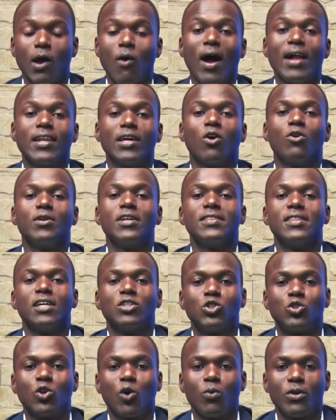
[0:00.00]
Now, earlier on in the
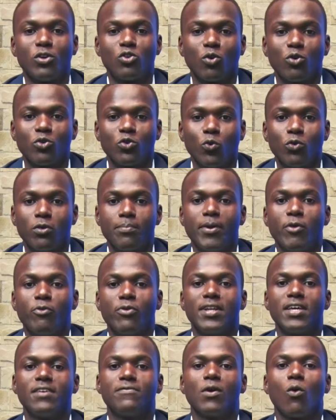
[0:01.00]
show, we told you we'll be
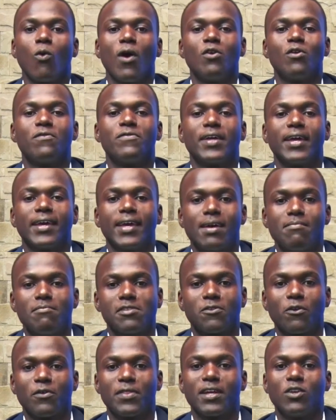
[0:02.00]
relieving one of the games
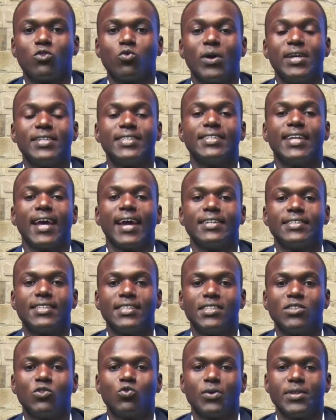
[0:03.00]
for the
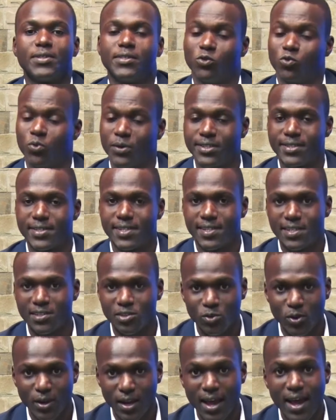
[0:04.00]
2019-2020
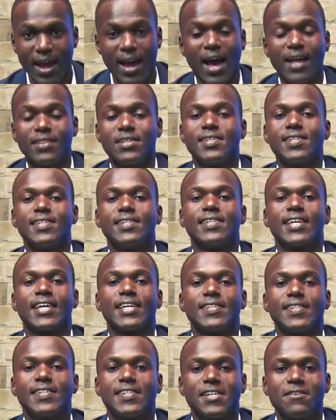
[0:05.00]
season. And this is
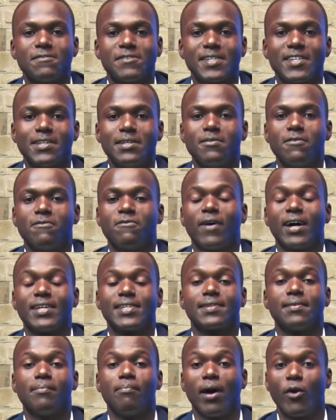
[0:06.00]
KCCFC
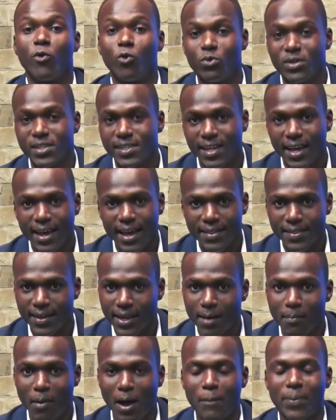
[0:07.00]
vs Maroons. The
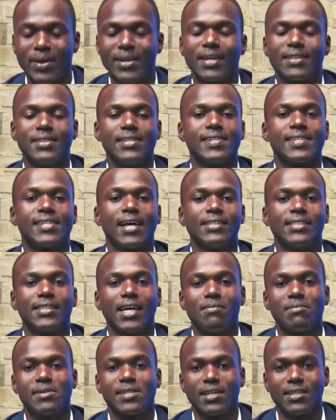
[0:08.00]
game happened at the
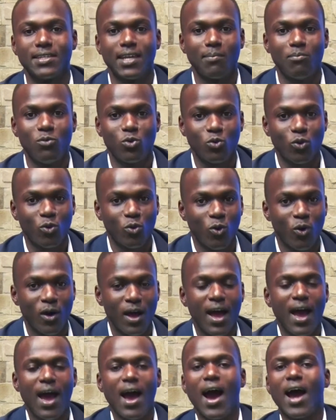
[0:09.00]
StarTime Stadium, Lugogo.
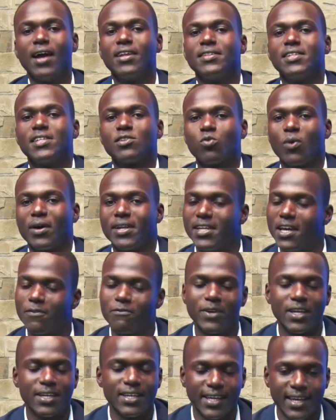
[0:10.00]
And in this one,
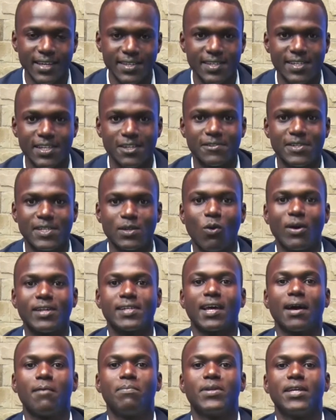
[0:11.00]
definitely, KCCFC was
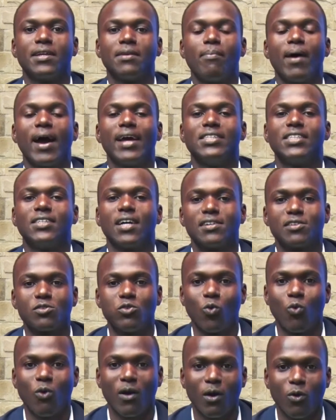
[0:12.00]
captained by Charles
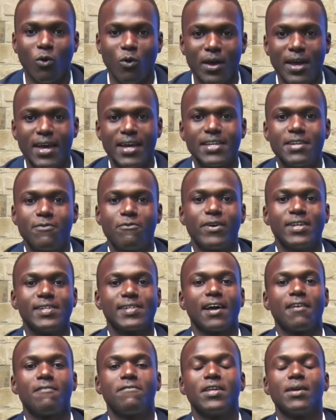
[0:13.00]
Lukwago. Defense
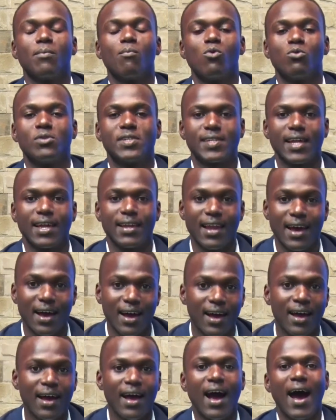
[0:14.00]
having Musa
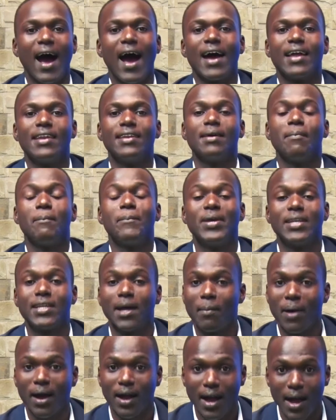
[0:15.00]
Na and Peter
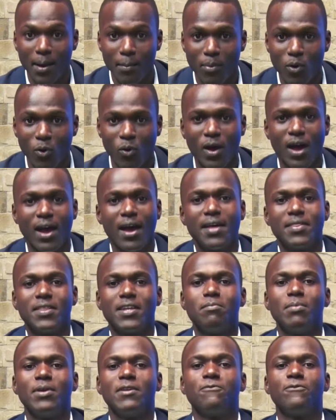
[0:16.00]
Magambo. The
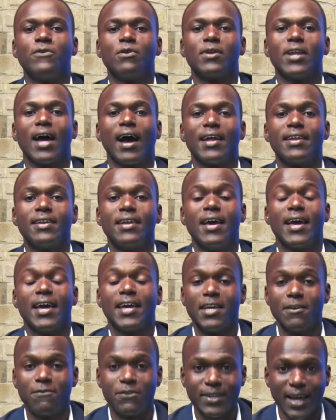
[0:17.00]
midfield had
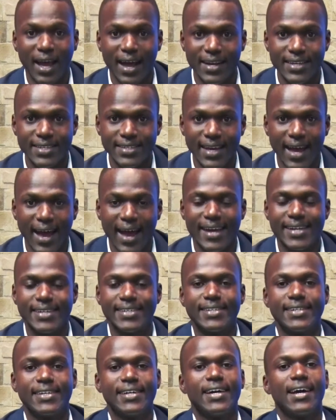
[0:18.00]
Gift Ali
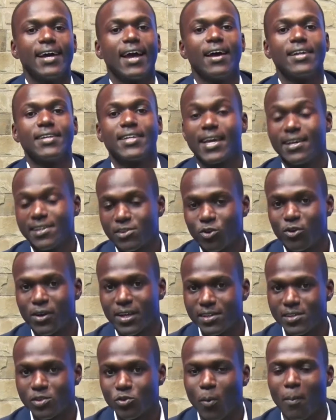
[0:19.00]
and Kezron
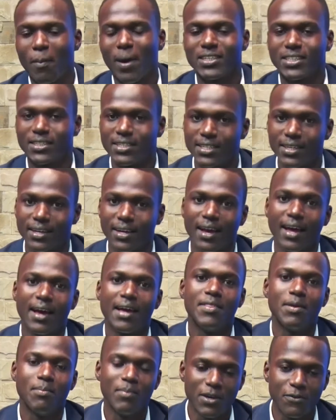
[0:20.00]
Kisto marshalling
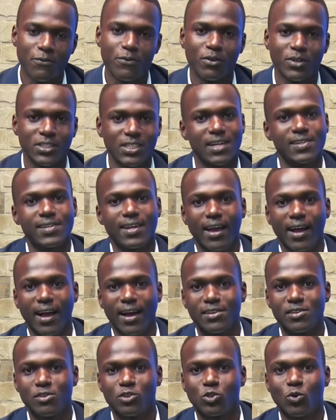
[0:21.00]
the midfield, just like
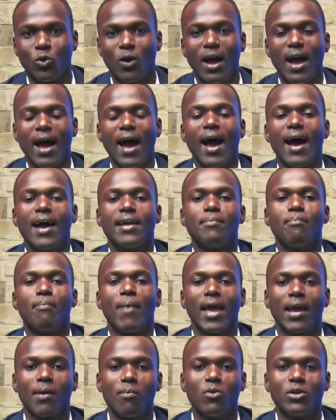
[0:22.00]
as usual. And
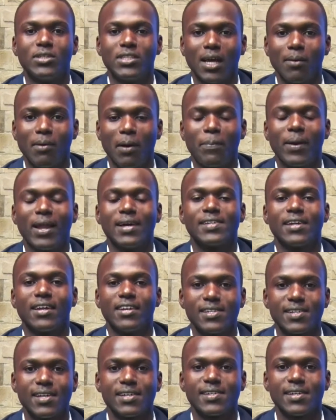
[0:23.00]
Mike Mutiaba plus
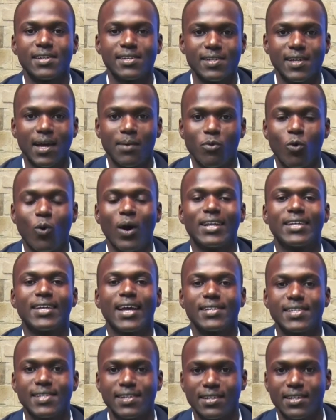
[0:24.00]
Elisa Sekisambi were
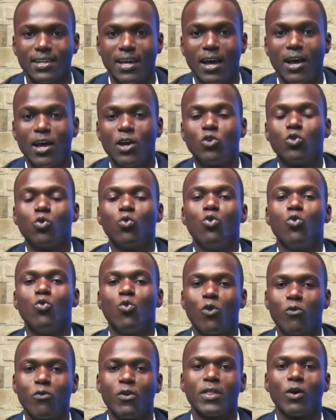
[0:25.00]
tasked to
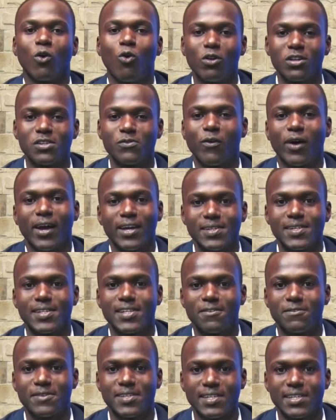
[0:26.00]
look for the goals for
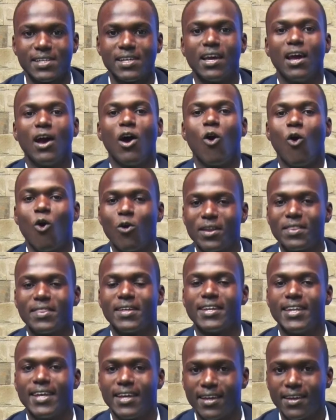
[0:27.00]
KCCFC on the
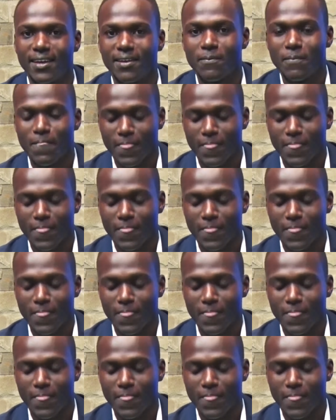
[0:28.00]
day.